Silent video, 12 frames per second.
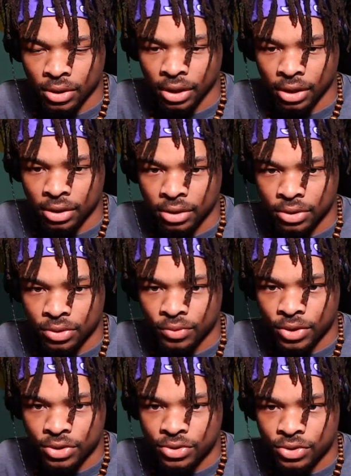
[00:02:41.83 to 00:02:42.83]
Okay,
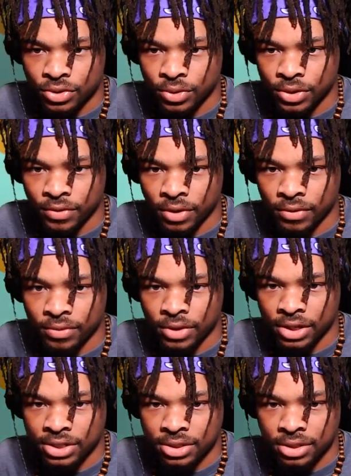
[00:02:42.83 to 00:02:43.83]
325,
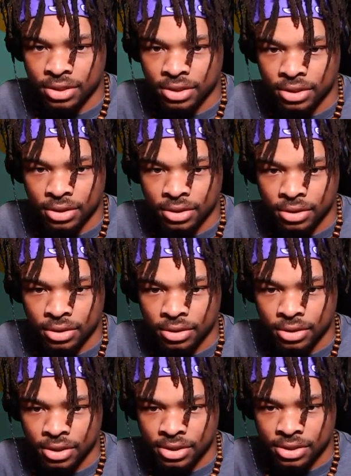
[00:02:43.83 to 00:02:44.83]
that's the,
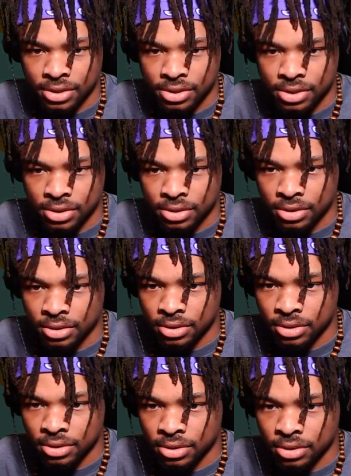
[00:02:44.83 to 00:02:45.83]
that's this.
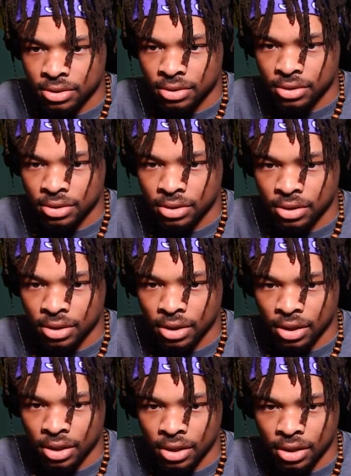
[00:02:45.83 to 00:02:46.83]

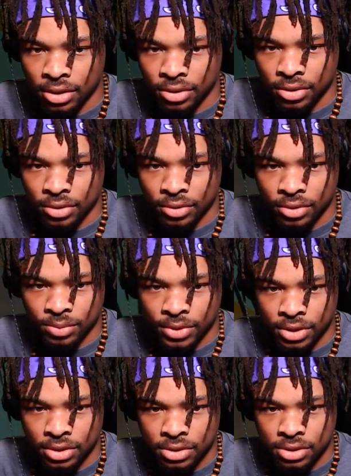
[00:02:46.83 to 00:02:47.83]
And 30
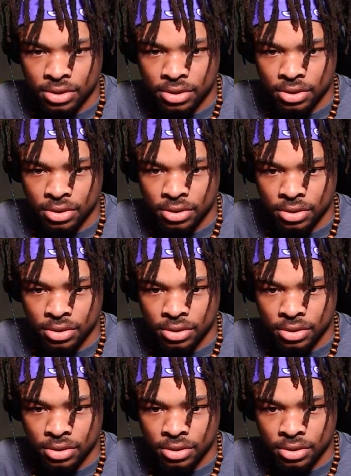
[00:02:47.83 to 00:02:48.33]
minutes.